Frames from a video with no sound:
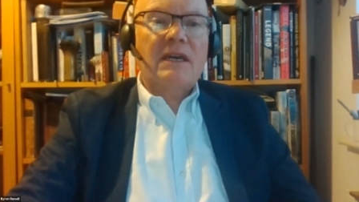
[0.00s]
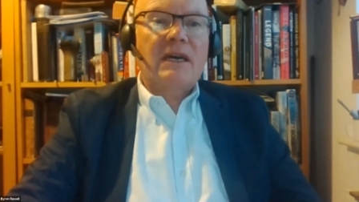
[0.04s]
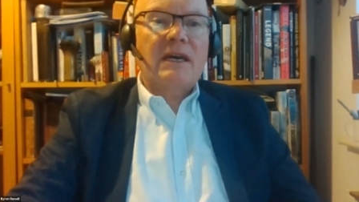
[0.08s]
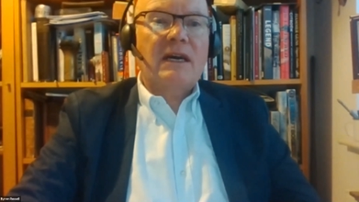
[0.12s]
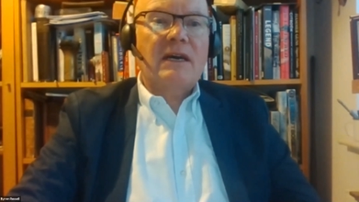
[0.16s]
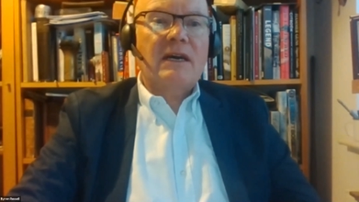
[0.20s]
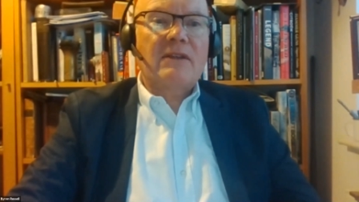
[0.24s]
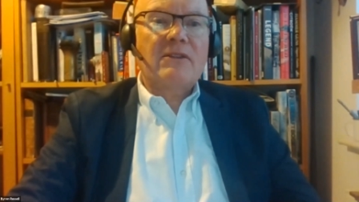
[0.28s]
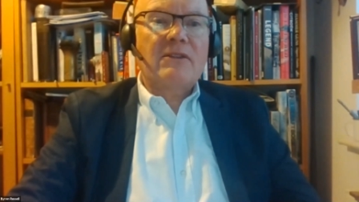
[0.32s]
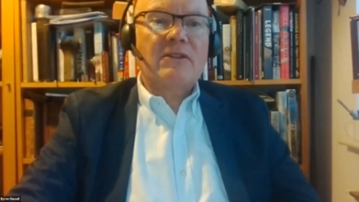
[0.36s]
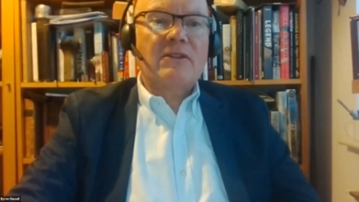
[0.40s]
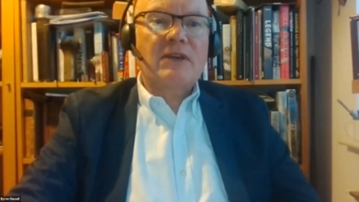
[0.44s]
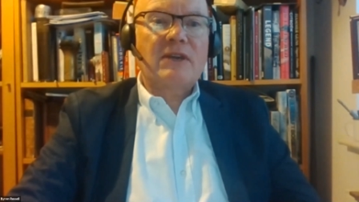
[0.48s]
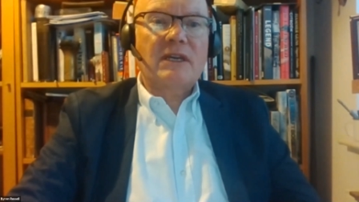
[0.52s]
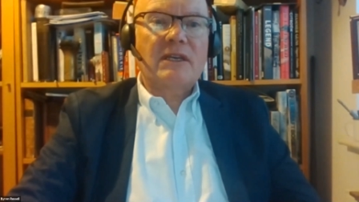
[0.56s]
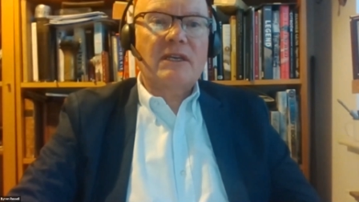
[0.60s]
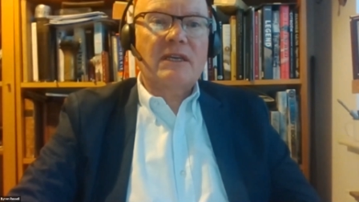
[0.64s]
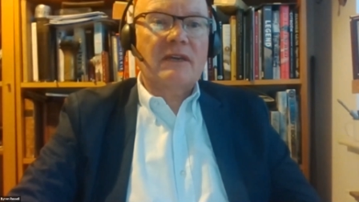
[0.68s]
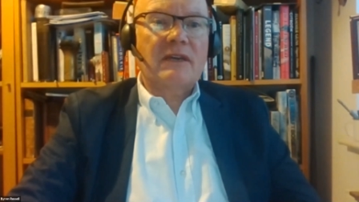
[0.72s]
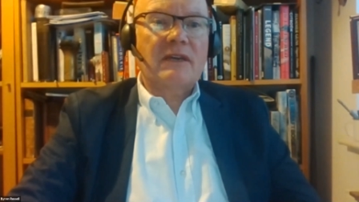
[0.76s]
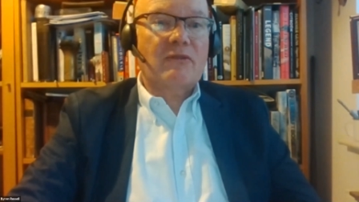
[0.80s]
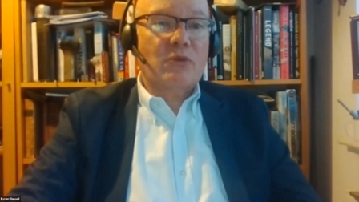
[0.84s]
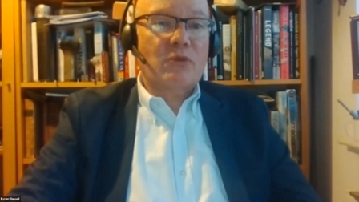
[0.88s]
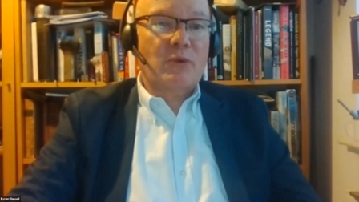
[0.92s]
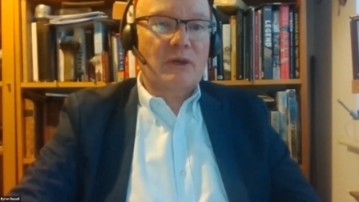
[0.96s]
and thank
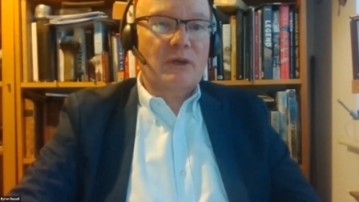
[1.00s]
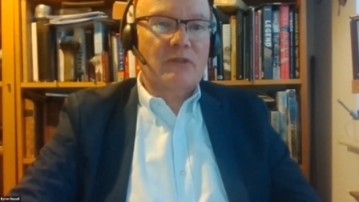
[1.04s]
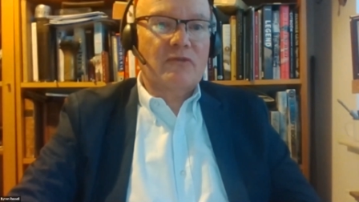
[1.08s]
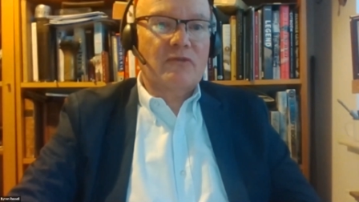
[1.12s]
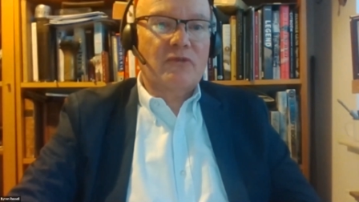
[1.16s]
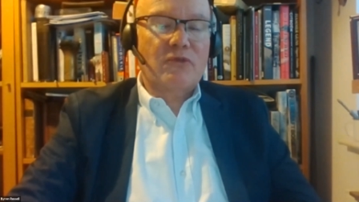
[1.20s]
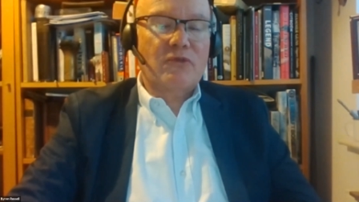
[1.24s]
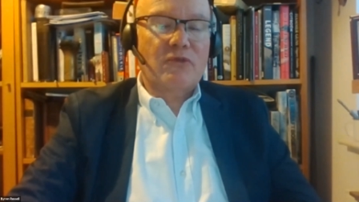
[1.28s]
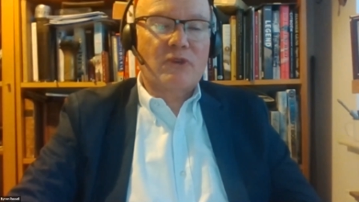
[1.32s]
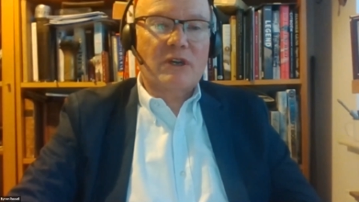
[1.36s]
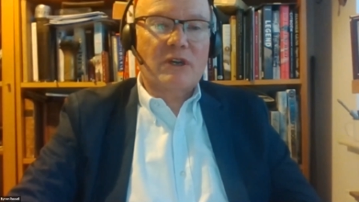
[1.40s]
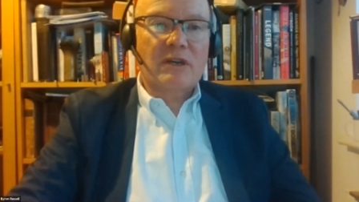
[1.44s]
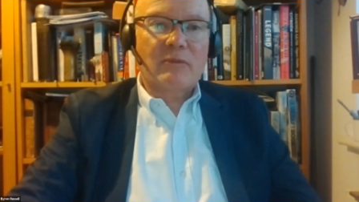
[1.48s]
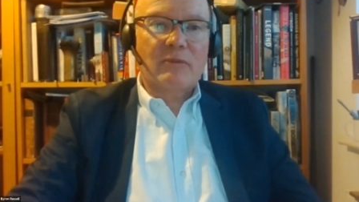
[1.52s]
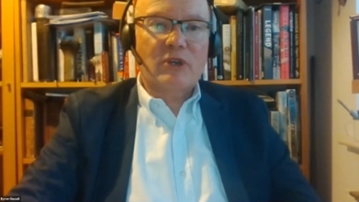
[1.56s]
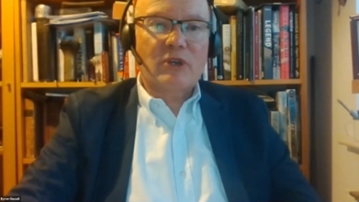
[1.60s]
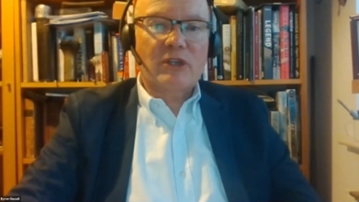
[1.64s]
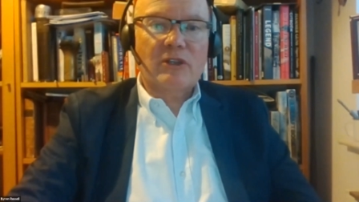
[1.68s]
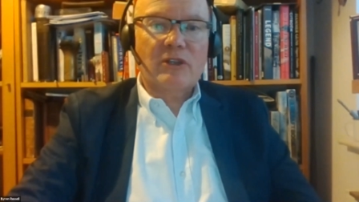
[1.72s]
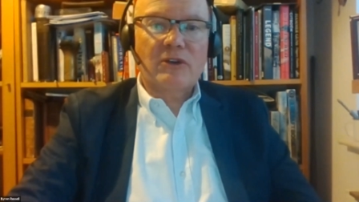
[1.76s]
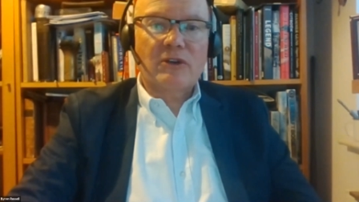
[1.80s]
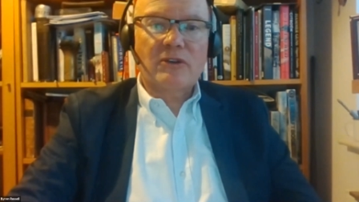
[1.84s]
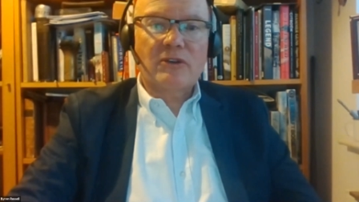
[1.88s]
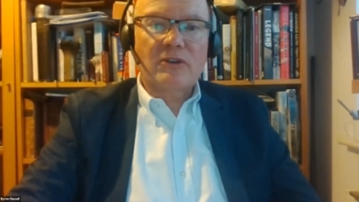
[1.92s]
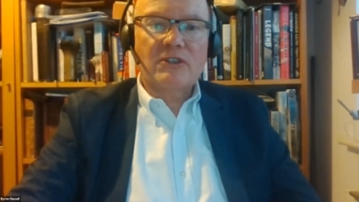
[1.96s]
everyone for coming
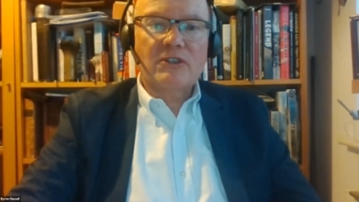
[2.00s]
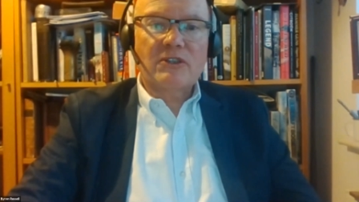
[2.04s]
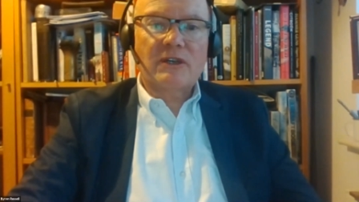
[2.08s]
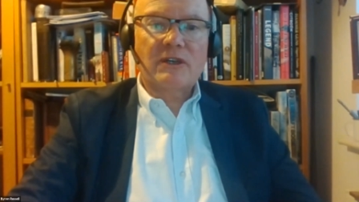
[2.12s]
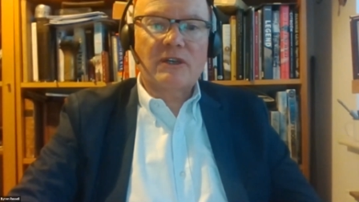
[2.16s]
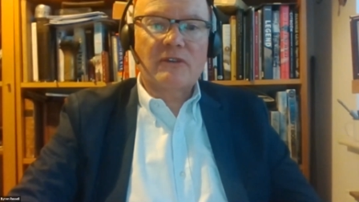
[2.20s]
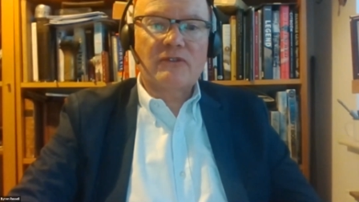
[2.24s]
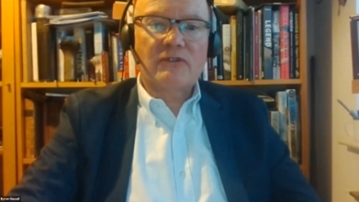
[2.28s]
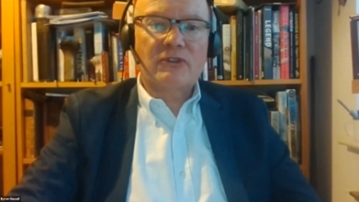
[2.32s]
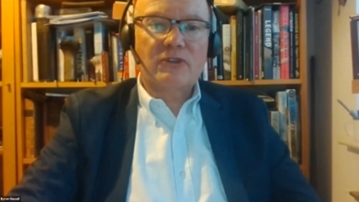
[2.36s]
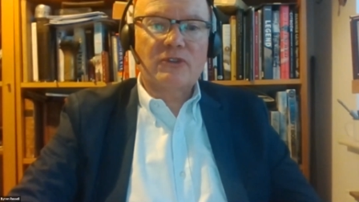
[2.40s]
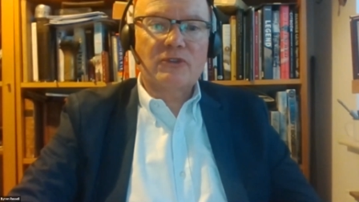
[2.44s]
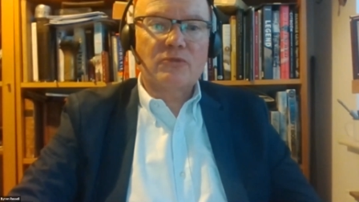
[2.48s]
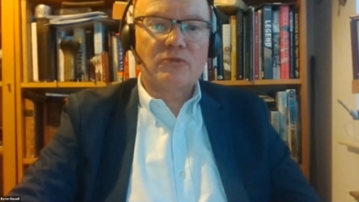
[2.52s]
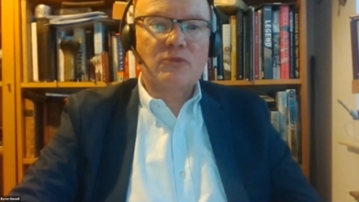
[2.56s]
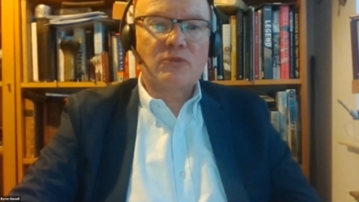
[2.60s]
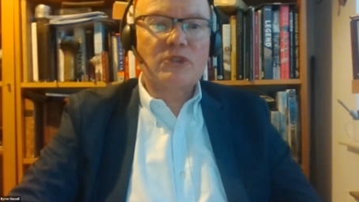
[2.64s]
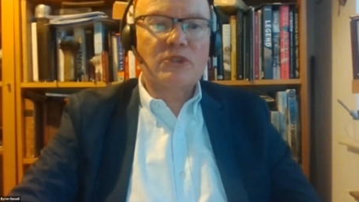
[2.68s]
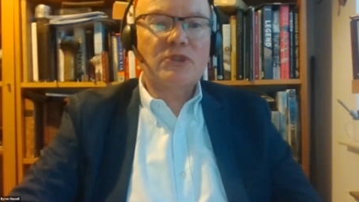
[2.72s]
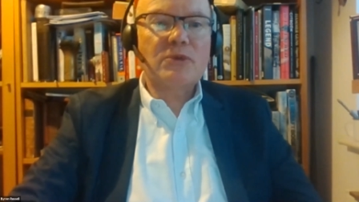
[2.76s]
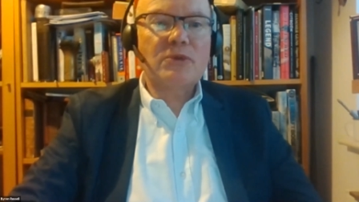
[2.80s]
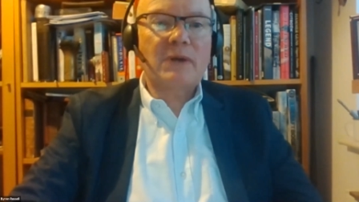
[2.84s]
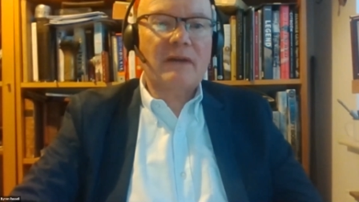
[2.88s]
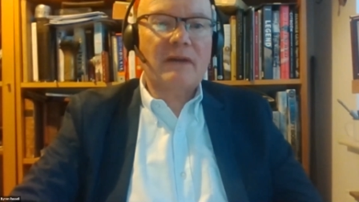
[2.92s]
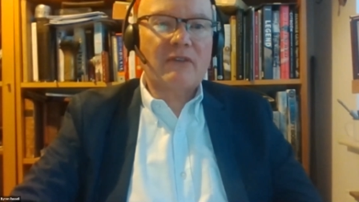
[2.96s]
along this afternoon, we
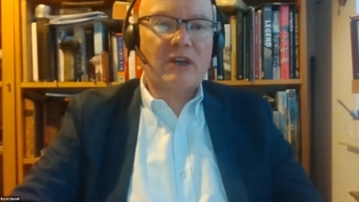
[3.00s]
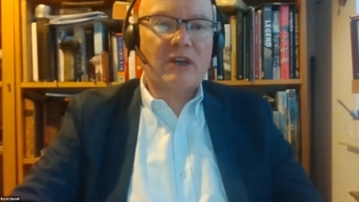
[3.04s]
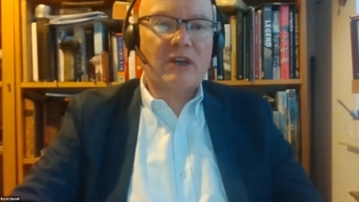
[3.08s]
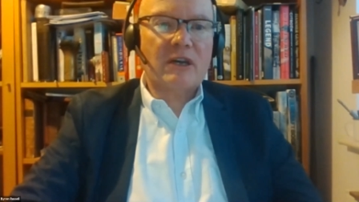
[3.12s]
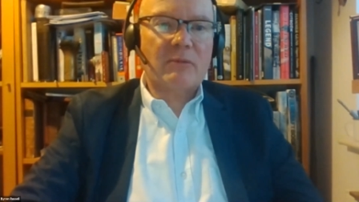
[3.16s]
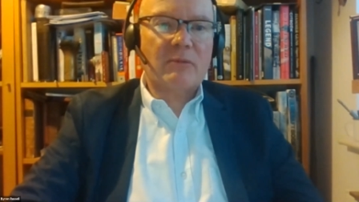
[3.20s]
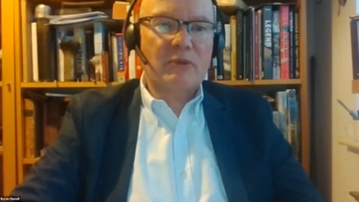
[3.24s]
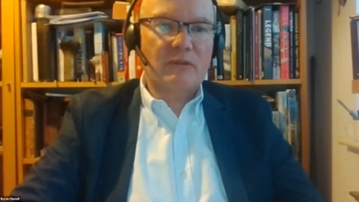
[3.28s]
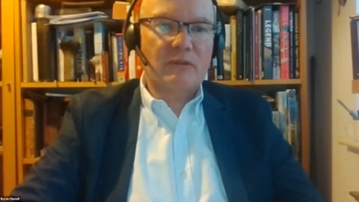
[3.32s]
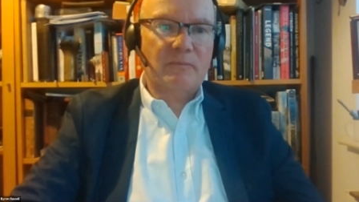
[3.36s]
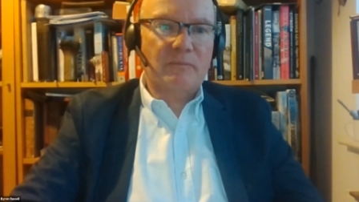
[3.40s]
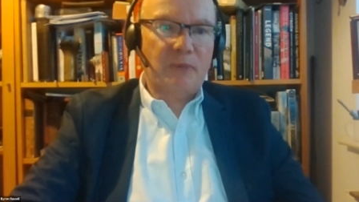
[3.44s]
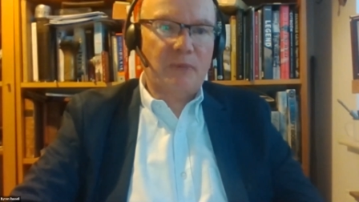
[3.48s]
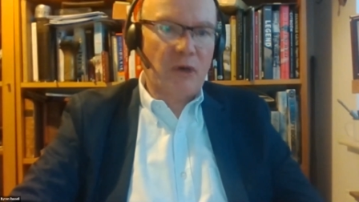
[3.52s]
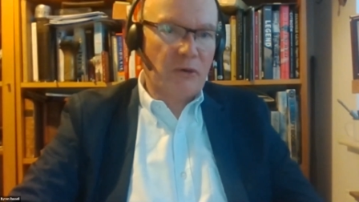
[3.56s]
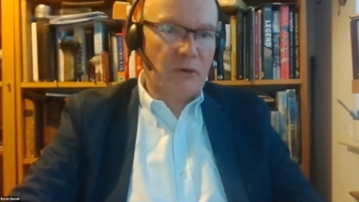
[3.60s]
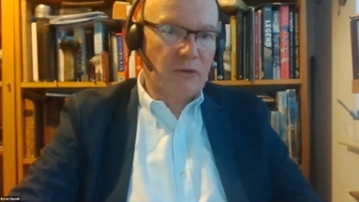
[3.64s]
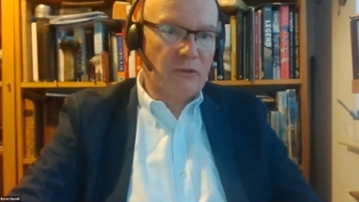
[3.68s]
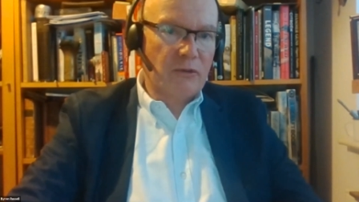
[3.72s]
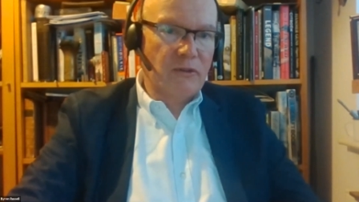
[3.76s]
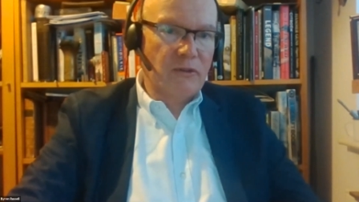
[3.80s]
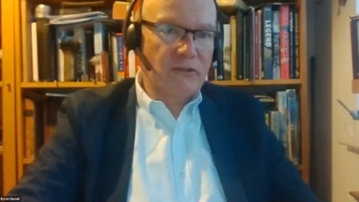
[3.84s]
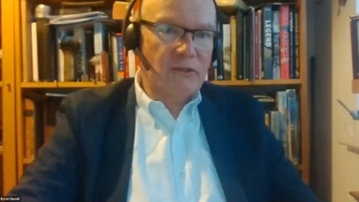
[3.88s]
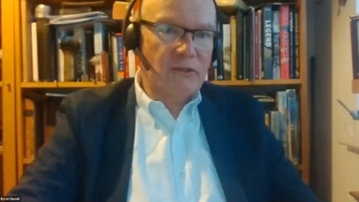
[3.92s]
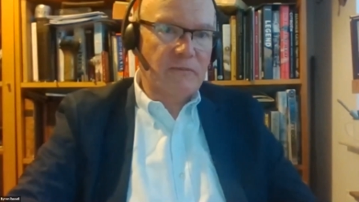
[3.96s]
do have a couple of
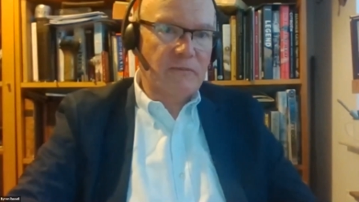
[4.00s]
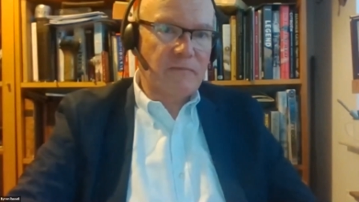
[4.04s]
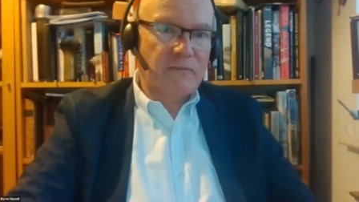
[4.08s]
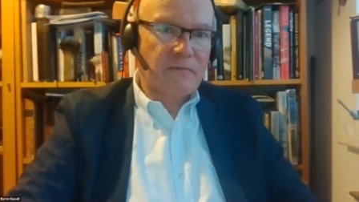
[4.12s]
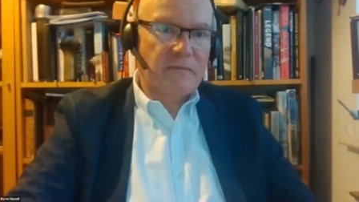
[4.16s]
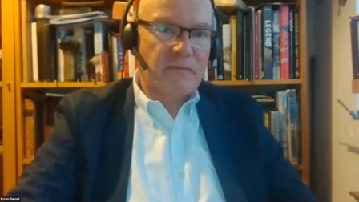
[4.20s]
polls.